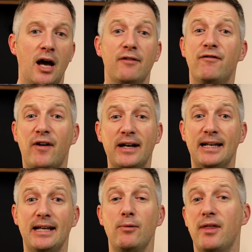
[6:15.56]
And
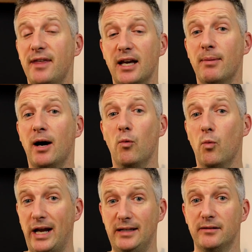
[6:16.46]
finally, we think about
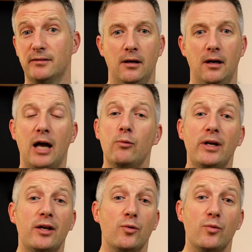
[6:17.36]
weight, and
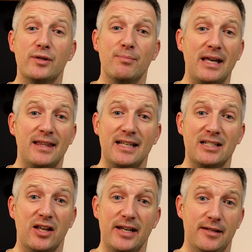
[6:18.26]
we can always make
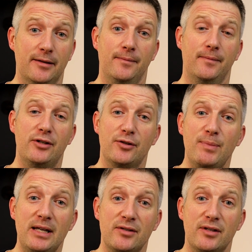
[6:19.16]
things lighter. It just
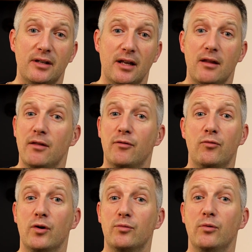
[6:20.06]
means that the
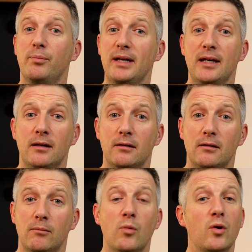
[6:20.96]
rod will be
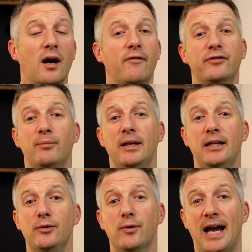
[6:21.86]
more comfortable
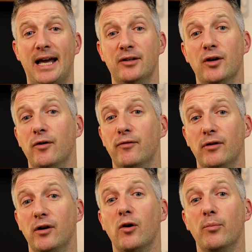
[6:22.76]
in your hand
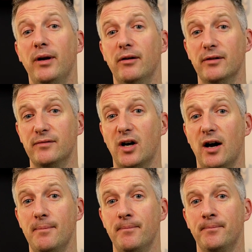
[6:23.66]
over a long period of
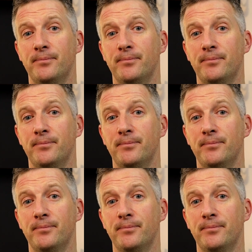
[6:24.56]
time,